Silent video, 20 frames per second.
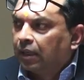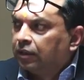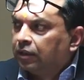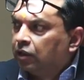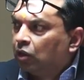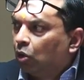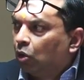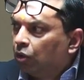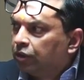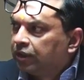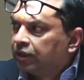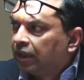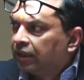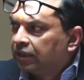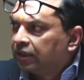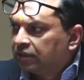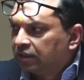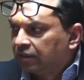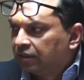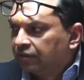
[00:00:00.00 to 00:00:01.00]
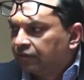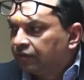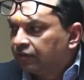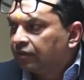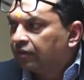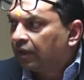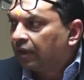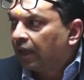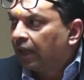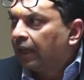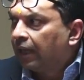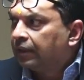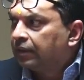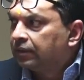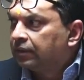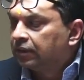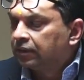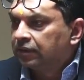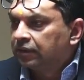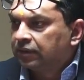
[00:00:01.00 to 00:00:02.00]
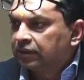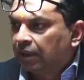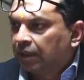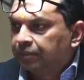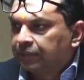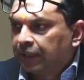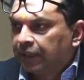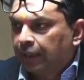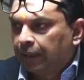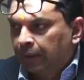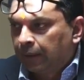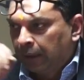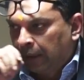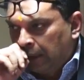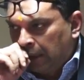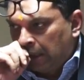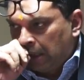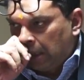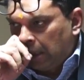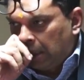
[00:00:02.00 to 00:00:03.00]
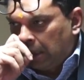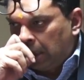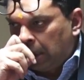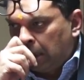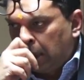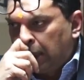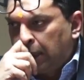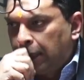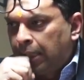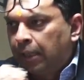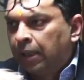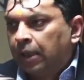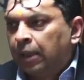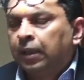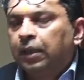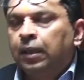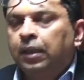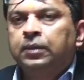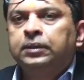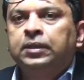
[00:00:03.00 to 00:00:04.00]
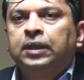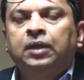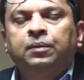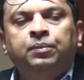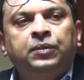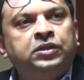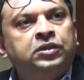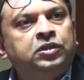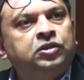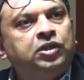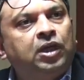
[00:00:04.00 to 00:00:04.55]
the alternative, and this is something that Mr.